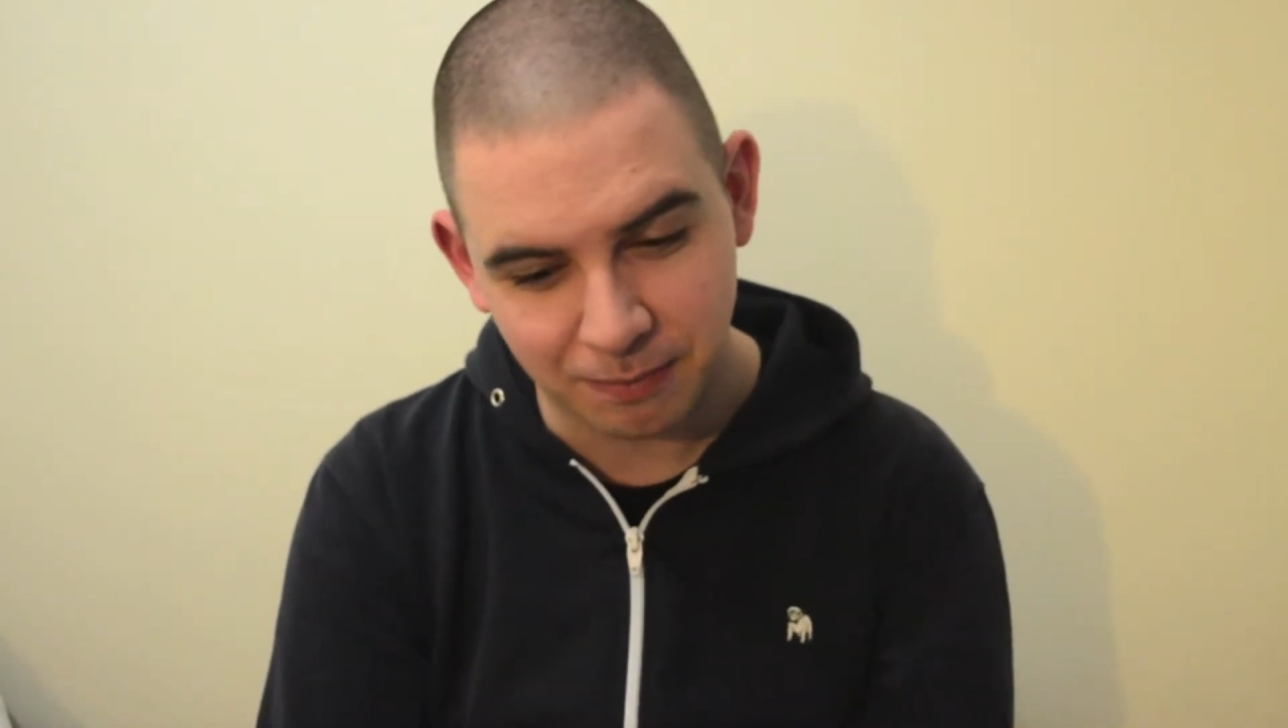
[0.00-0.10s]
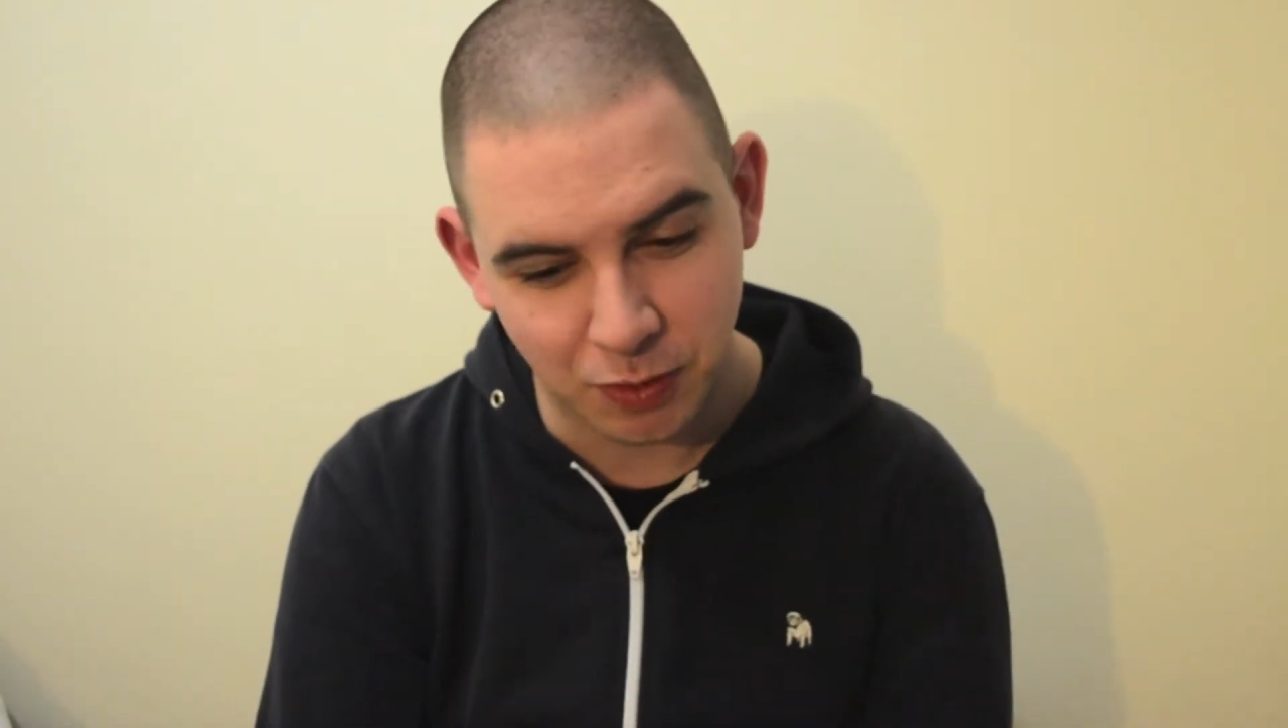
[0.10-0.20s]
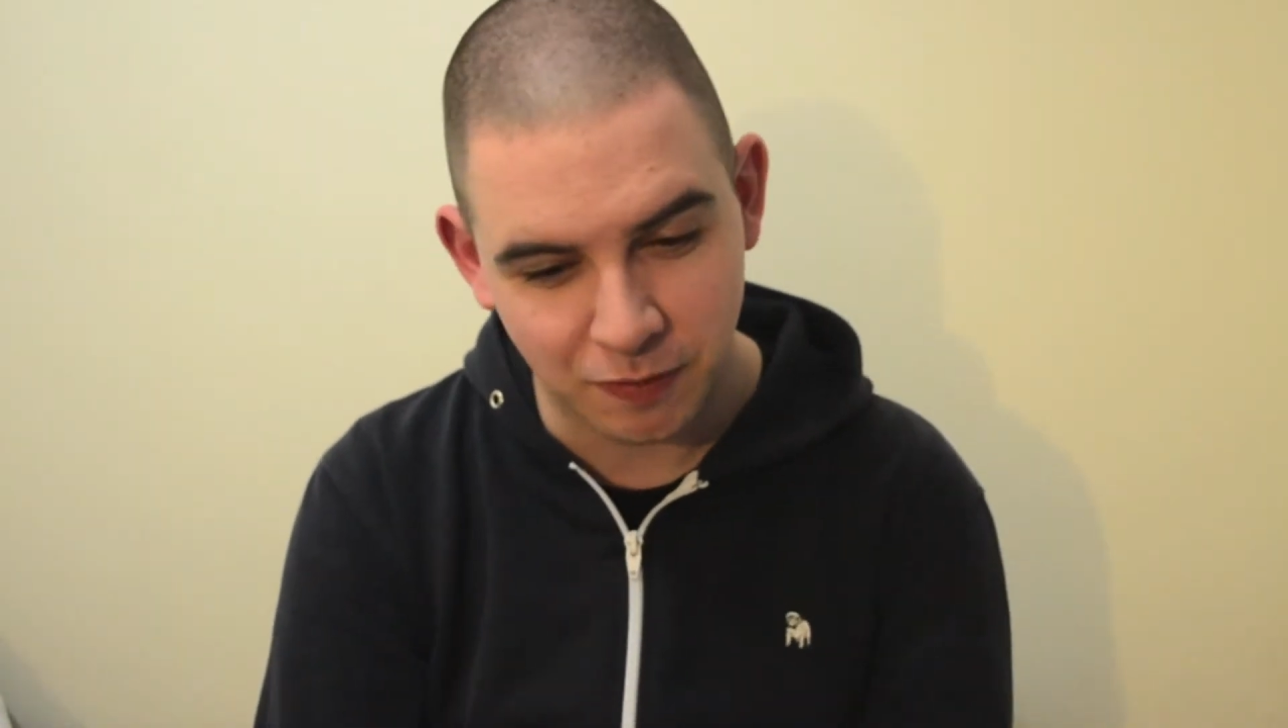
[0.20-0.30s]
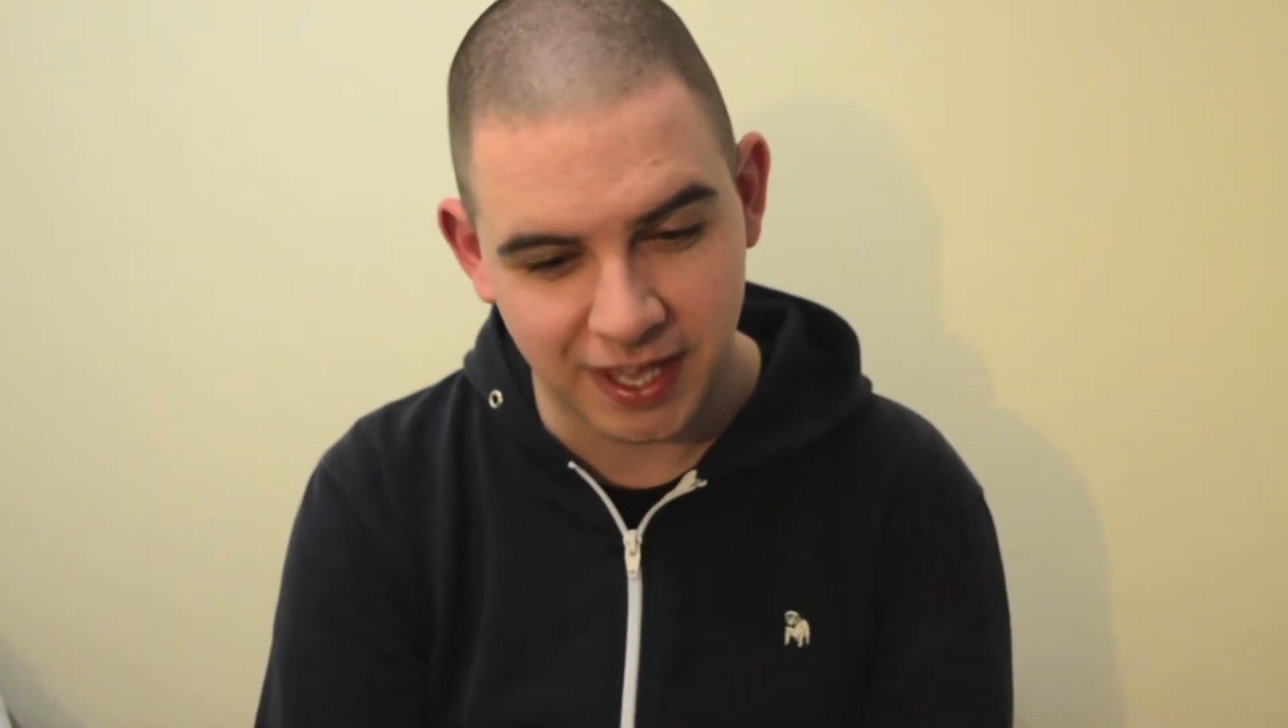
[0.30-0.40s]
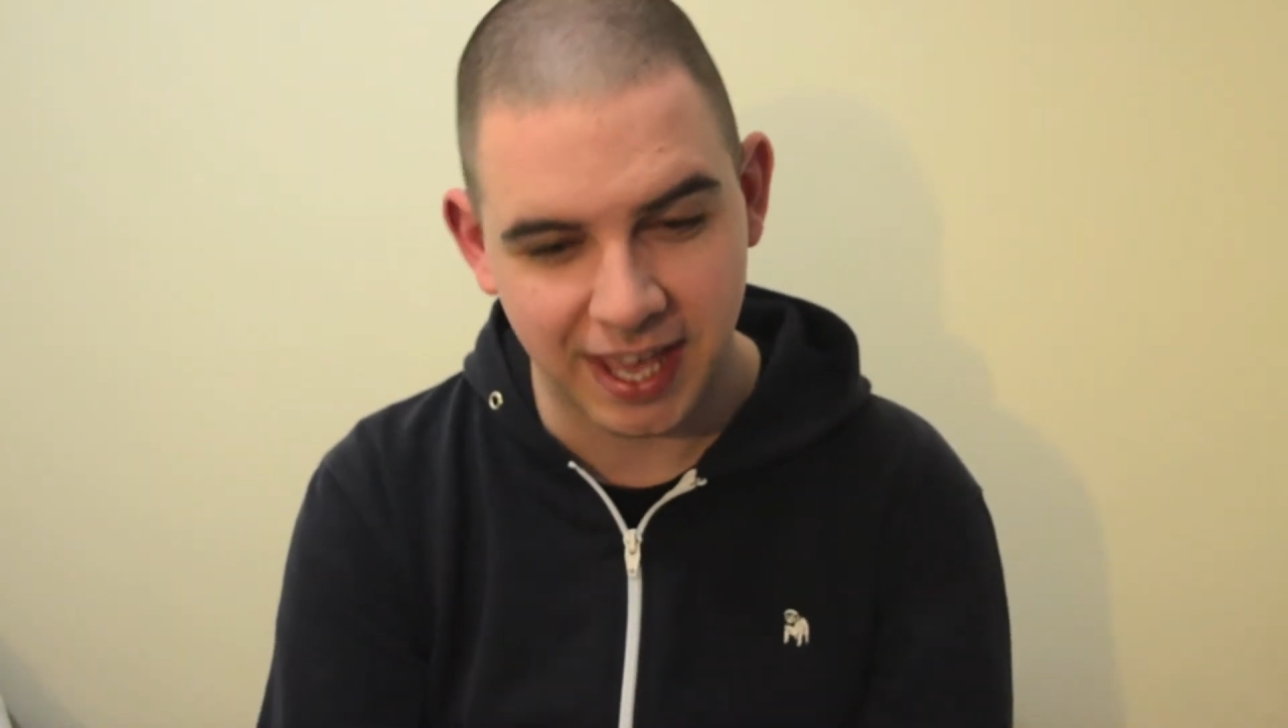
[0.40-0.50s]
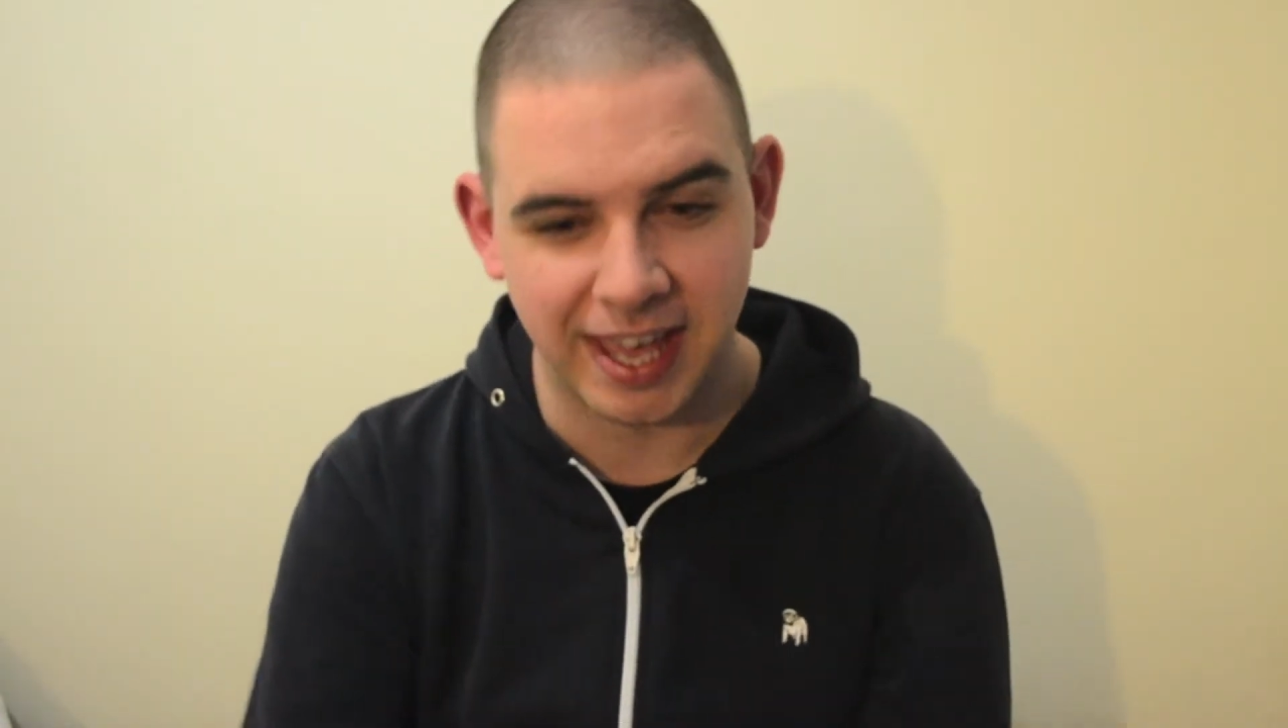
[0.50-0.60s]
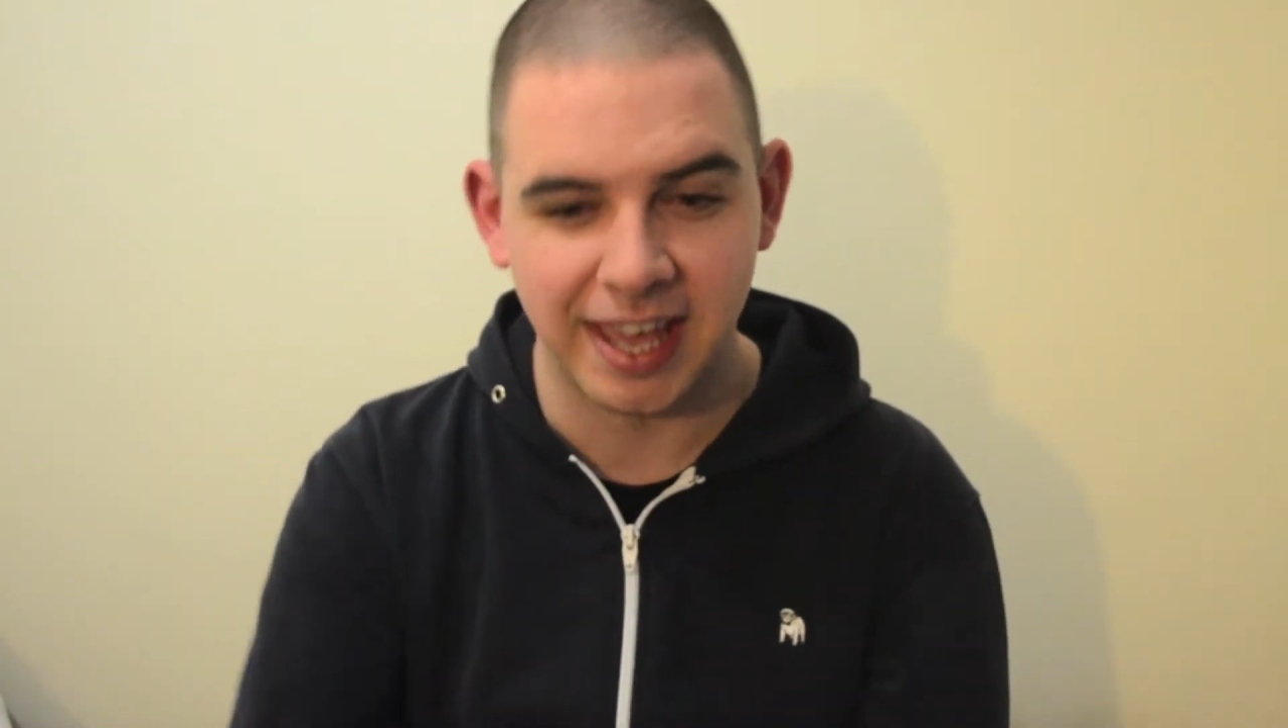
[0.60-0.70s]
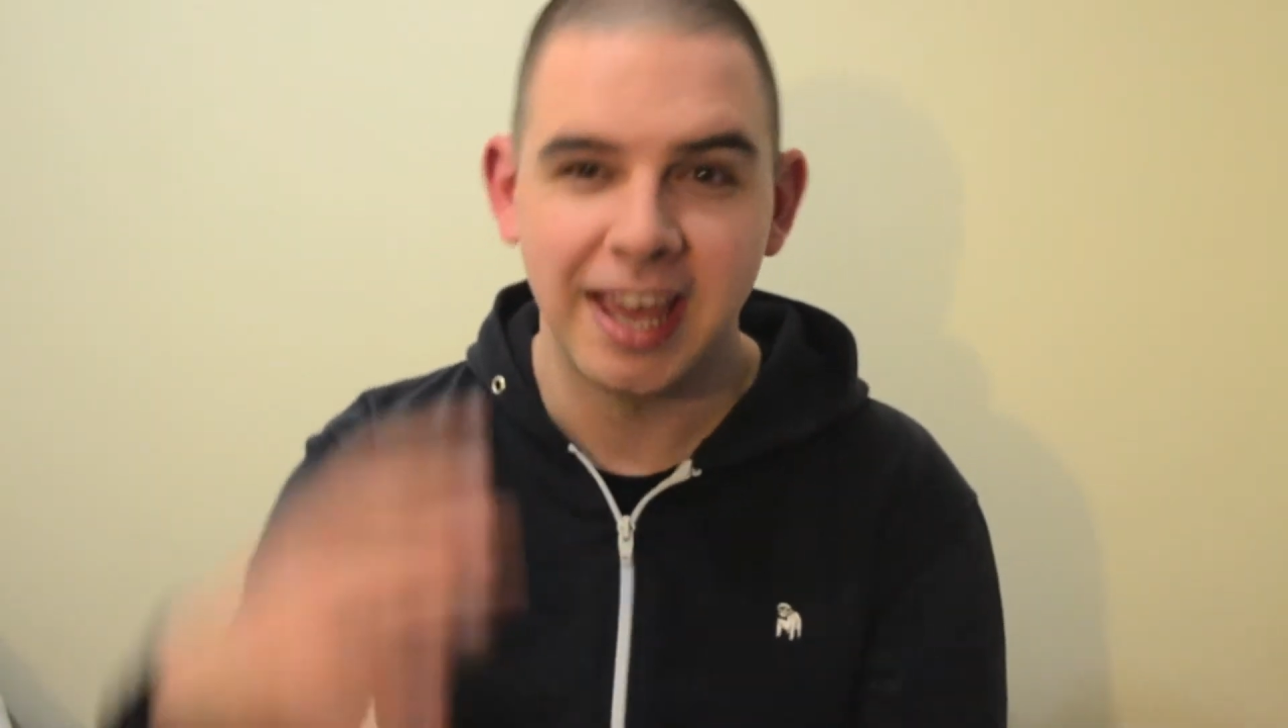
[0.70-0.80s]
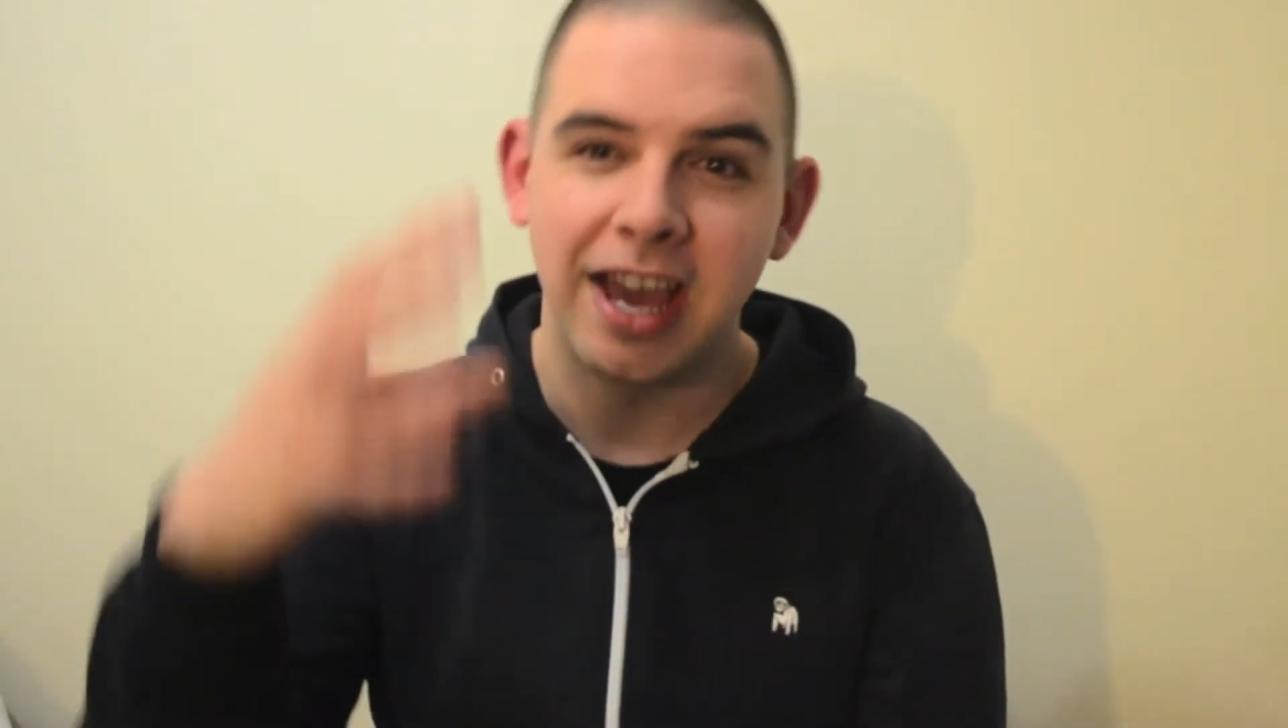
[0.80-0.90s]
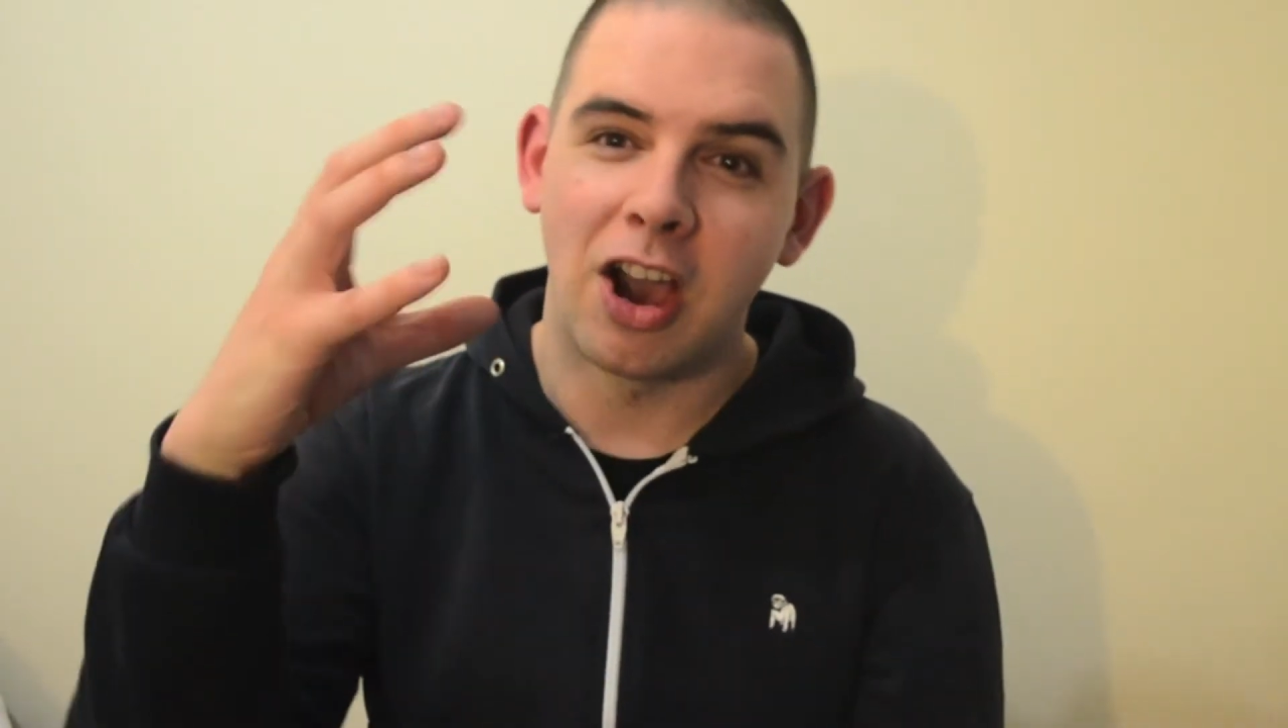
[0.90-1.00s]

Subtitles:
movie here.